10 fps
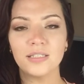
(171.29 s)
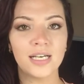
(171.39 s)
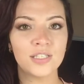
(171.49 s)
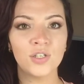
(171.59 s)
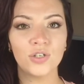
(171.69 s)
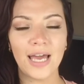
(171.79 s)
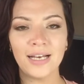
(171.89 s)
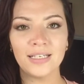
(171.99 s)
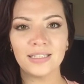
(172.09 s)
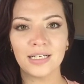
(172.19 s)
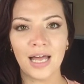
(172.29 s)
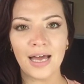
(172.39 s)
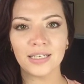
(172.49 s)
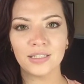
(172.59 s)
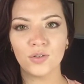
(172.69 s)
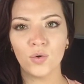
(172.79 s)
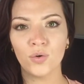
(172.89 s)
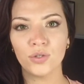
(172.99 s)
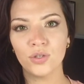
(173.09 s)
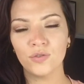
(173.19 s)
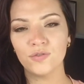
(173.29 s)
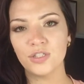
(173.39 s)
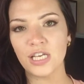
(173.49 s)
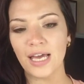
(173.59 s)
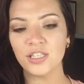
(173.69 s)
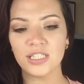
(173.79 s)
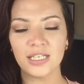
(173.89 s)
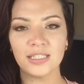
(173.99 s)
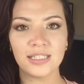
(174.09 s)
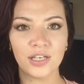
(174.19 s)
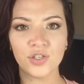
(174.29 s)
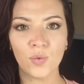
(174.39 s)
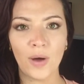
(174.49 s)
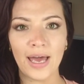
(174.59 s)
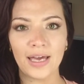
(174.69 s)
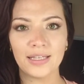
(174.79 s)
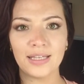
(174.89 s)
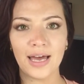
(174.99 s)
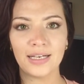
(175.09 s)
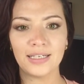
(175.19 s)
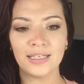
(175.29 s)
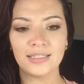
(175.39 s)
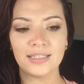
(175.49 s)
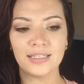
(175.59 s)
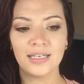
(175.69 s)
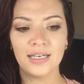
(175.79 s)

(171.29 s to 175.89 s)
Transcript: doesn't look anything like it, or you've changed it in such a way that it's